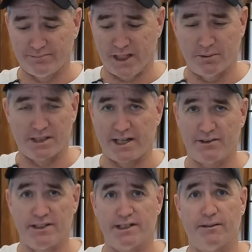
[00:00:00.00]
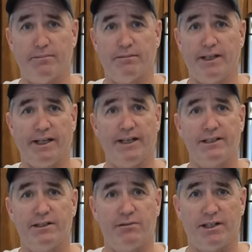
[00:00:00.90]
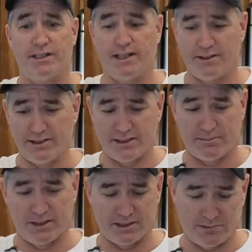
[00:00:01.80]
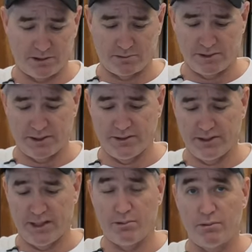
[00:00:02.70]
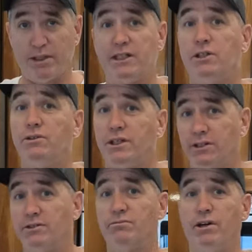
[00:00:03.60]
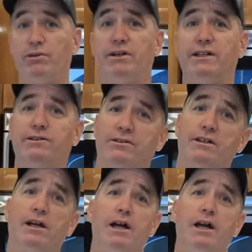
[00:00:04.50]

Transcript: it would tear these up, and you don't want to tear these up because they work really good. Now, what we do use, what do we use?